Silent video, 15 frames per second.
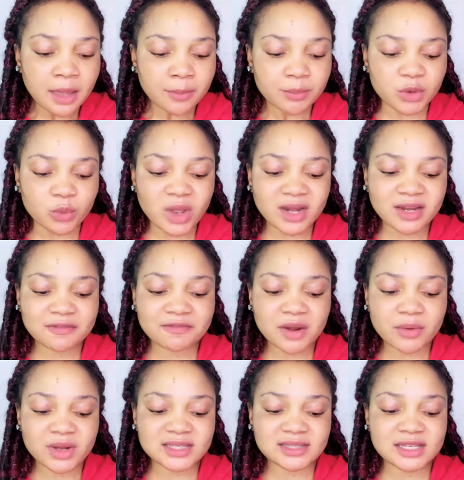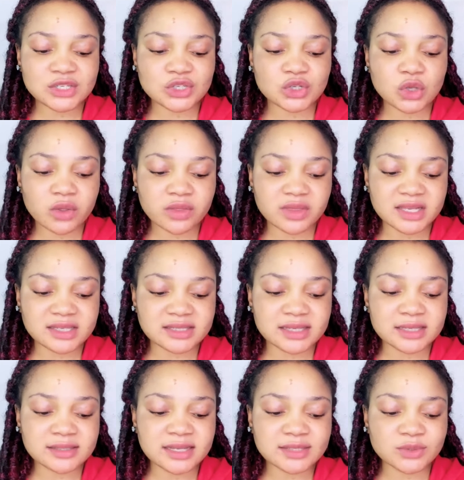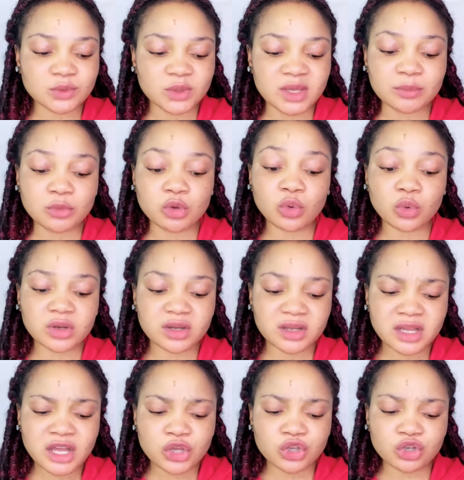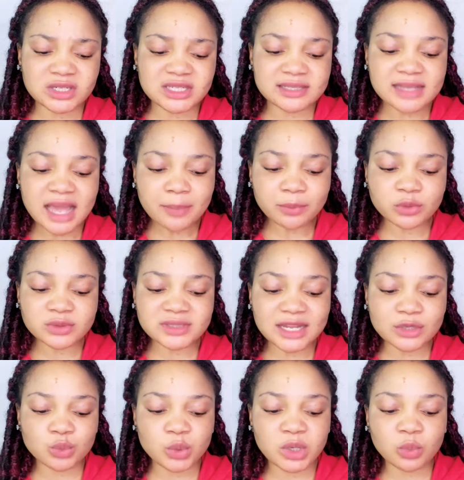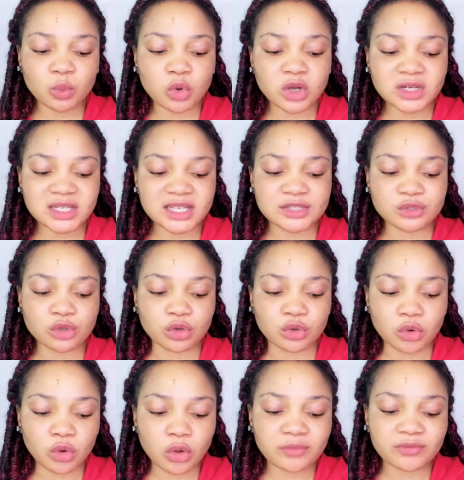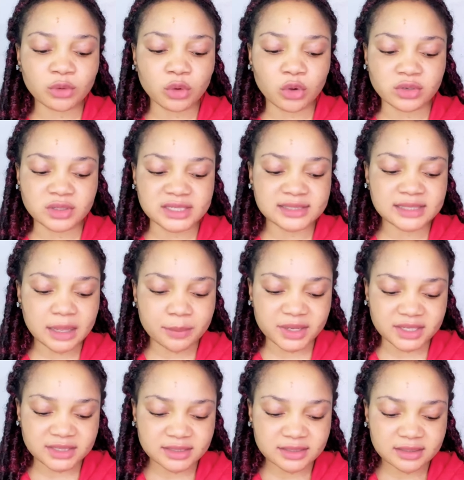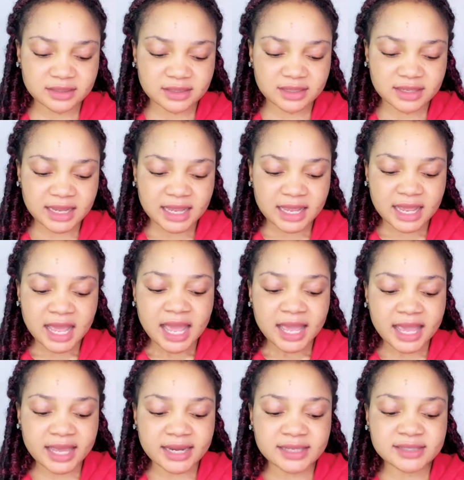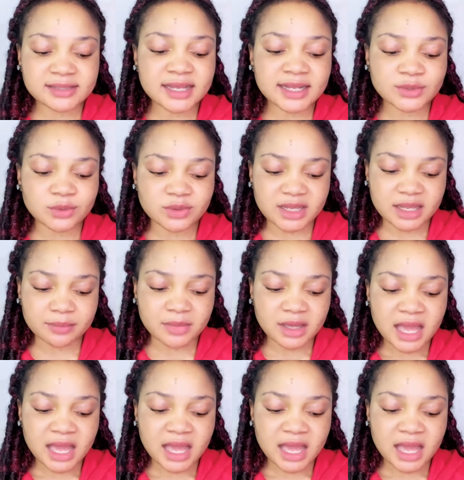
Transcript: But when the Pharisees saw this, they said to him, look, your disciples are doing what is unlawful on the Sabbath. And he said to them,